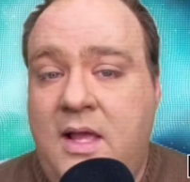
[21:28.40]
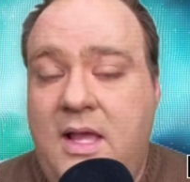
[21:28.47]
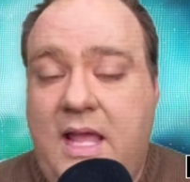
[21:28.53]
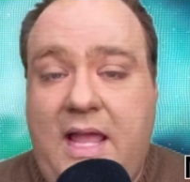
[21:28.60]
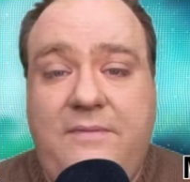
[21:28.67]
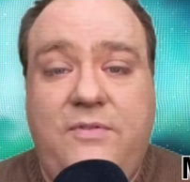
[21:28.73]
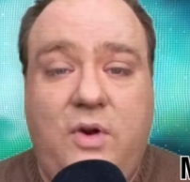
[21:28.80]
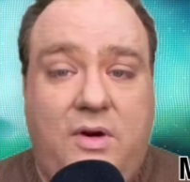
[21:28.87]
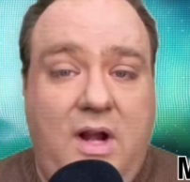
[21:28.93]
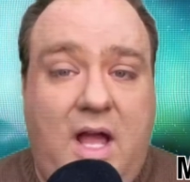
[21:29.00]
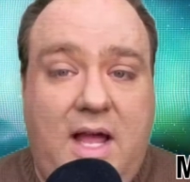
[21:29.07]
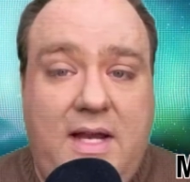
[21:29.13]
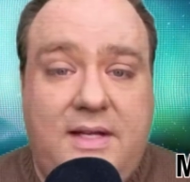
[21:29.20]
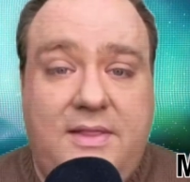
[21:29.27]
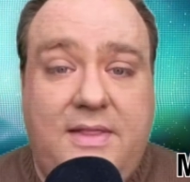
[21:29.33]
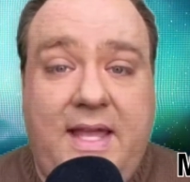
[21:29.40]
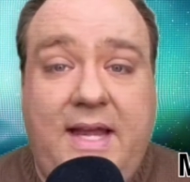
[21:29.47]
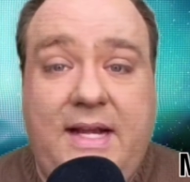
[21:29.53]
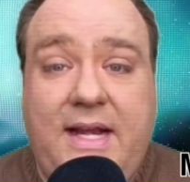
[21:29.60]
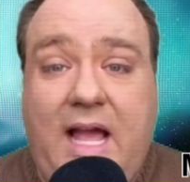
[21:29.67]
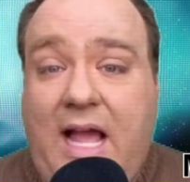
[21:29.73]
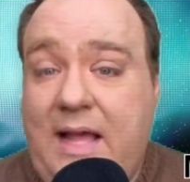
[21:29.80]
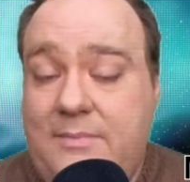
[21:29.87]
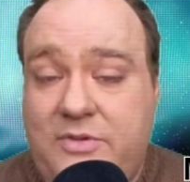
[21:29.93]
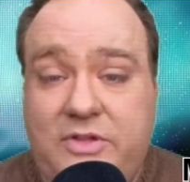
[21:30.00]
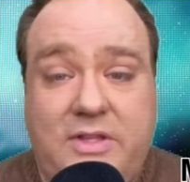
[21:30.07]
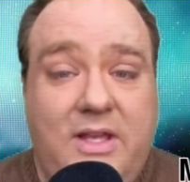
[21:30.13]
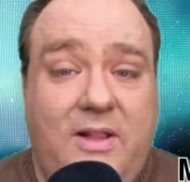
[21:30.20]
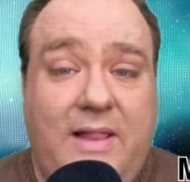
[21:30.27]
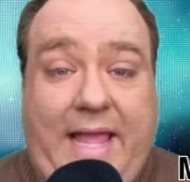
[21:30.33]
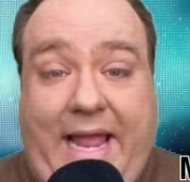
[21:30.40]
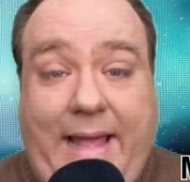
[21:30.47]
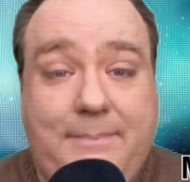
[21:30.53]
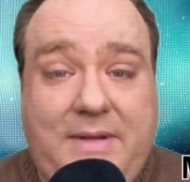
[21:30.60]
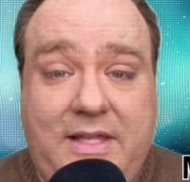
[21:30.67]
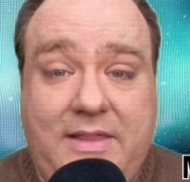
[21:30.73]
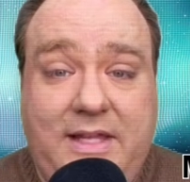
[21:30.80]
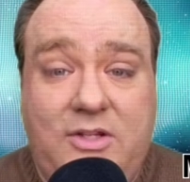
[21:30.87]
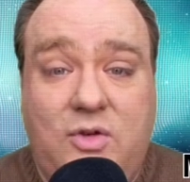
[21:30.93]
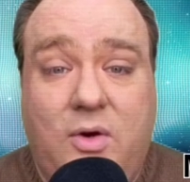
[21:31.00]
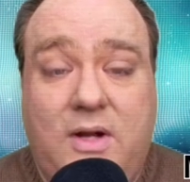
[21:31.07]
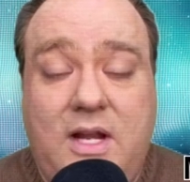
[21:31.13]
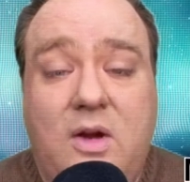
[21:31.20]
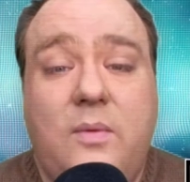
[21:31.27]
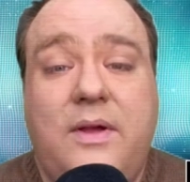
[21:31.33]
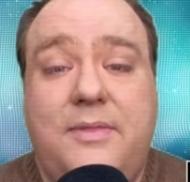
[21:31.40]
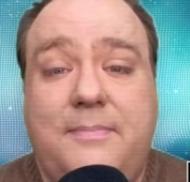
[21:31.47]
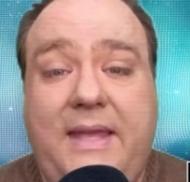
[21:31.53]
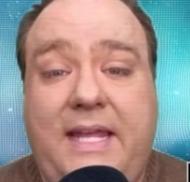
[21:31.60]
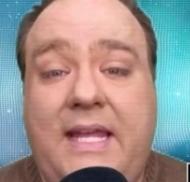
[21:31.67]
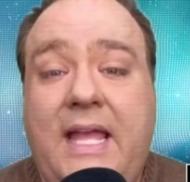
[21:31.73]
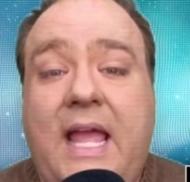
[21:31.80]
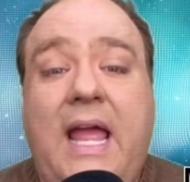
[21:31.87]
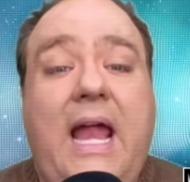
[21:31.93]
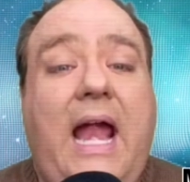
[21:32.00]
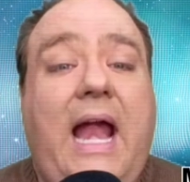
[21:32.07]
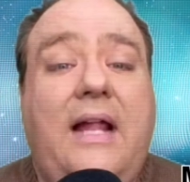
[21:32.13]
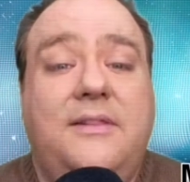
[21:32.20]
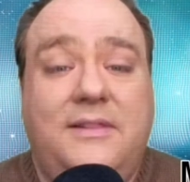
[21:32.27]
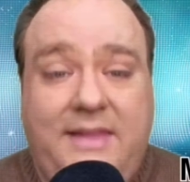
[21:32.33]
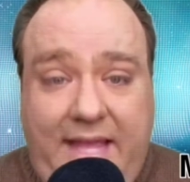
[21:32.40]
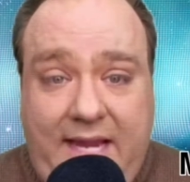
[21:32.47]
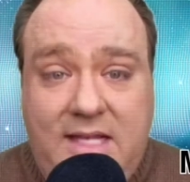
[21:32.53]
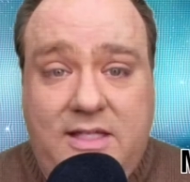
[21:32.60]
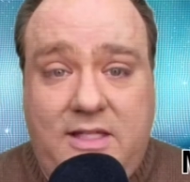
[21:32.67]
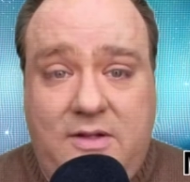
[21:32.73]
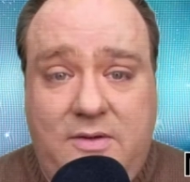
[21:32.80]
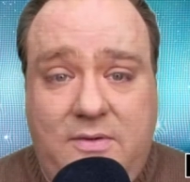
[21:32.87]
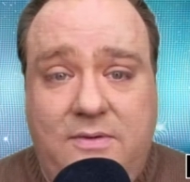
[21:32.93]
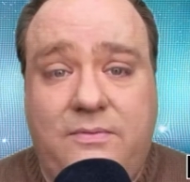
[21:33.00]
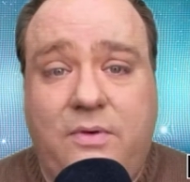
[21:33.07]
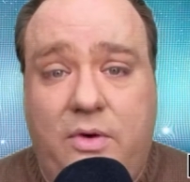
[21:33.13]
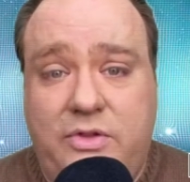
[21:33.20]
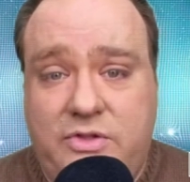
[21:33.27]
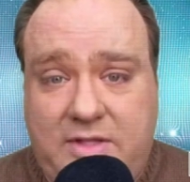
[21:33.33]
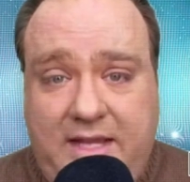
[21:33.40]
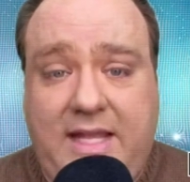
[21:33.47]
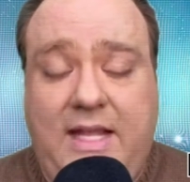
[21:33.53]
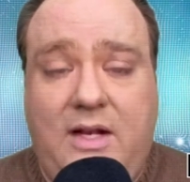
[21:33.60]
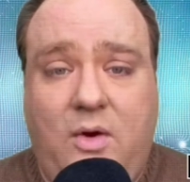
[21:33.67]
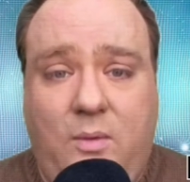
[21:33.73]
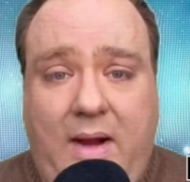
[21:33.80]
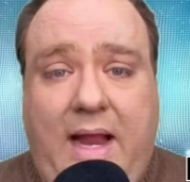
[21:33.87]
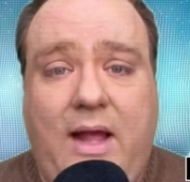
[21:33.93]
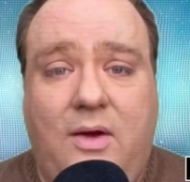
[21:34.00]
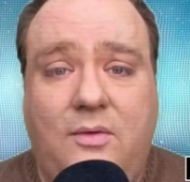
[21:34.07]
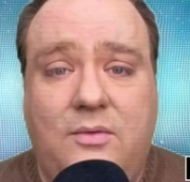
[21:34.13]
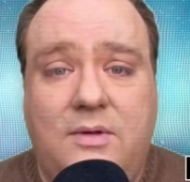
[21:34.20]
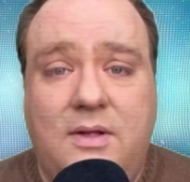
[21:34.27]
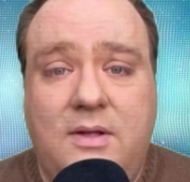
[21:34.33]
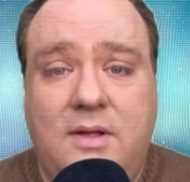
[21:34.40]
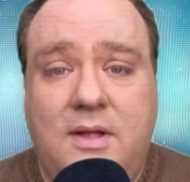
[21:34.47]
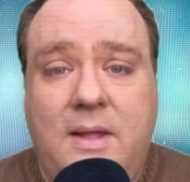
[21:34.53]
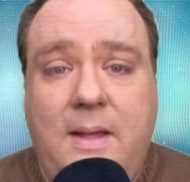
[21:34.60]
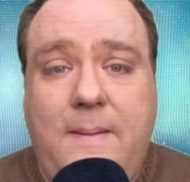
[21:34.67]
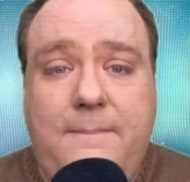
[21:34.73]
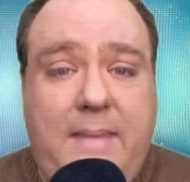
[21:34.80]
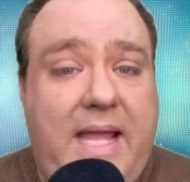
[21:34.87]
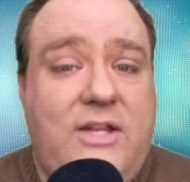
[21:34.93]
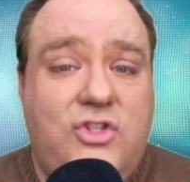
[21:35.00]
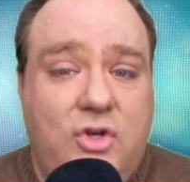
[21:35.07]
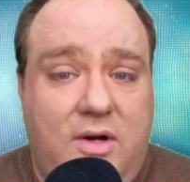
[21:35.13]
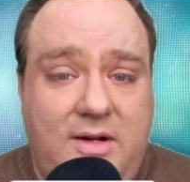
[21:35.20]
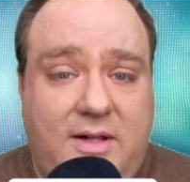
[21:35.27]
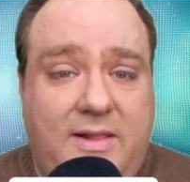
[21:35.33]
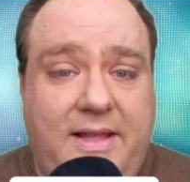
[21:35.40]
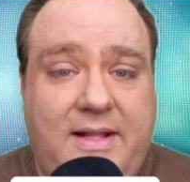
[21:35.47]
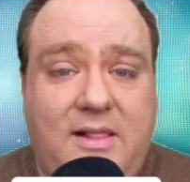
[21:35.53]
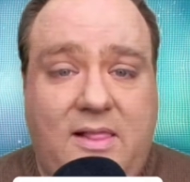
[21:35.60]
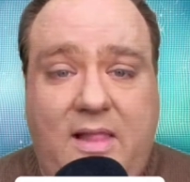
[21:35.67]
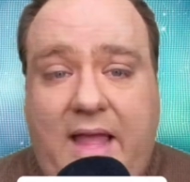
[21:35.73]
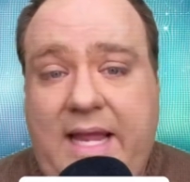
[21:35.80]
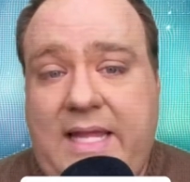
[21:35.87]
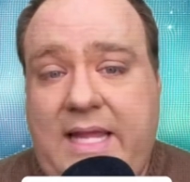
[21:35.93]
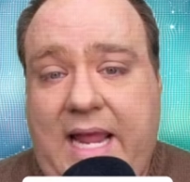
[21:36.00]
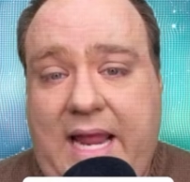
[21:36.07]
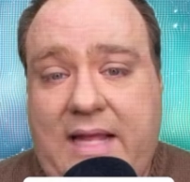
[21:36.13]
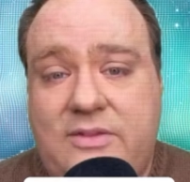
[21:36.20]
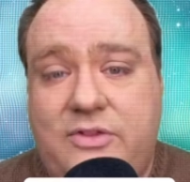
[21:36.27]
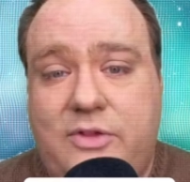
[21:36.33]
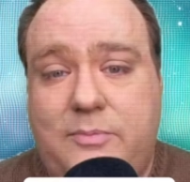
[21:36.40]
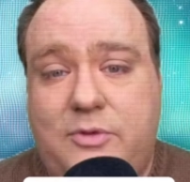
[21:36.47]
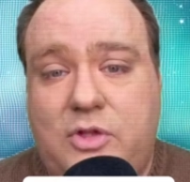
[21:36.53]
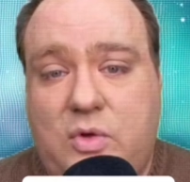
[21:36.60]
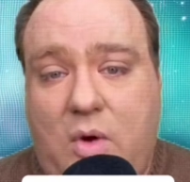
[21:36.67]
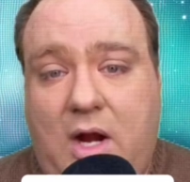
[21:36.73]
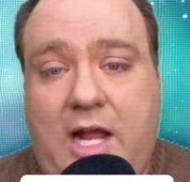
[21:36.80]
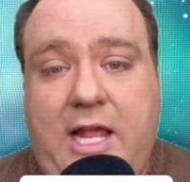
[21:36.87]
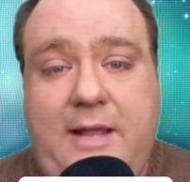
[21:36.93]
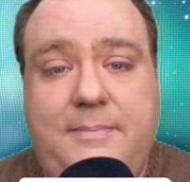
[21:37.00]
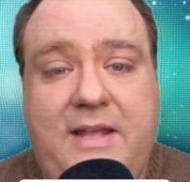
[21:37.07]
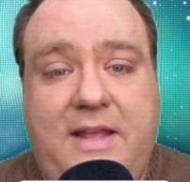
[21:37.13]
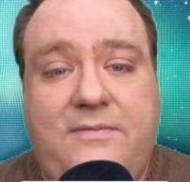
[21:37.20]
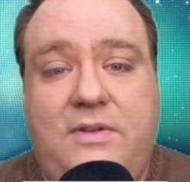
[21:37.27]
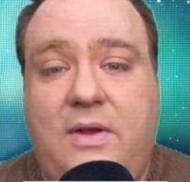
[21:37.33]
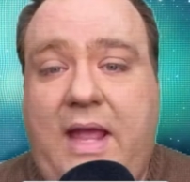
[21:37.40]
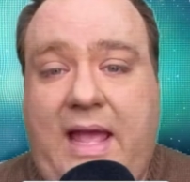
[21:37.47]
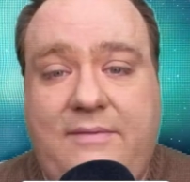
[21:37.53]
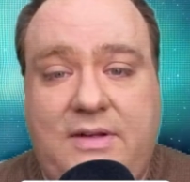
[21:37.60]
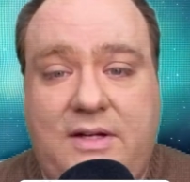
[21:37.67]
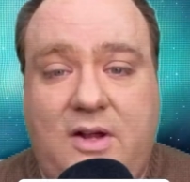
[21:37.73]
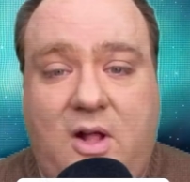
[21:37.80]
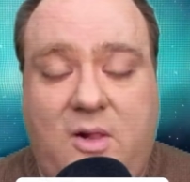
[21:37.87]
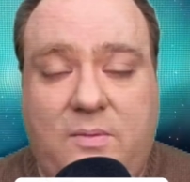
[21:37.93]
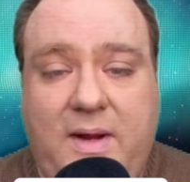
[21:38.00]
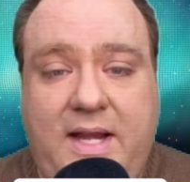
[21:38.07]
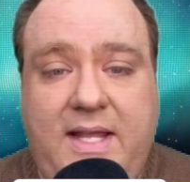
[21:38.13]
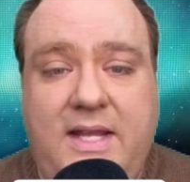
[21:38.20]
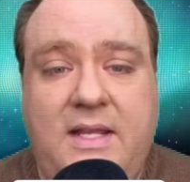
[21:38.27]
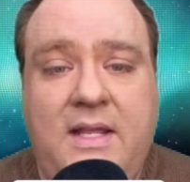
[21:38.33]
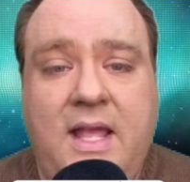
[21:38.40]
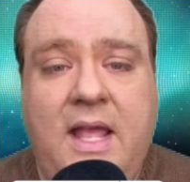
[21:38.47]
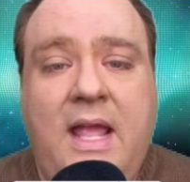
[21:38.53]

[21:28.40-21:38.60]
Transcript: If you're not, then I'm still happy that you're here with me, and thank you for sticking around. Make sure to click like and subscribe if you haven't already,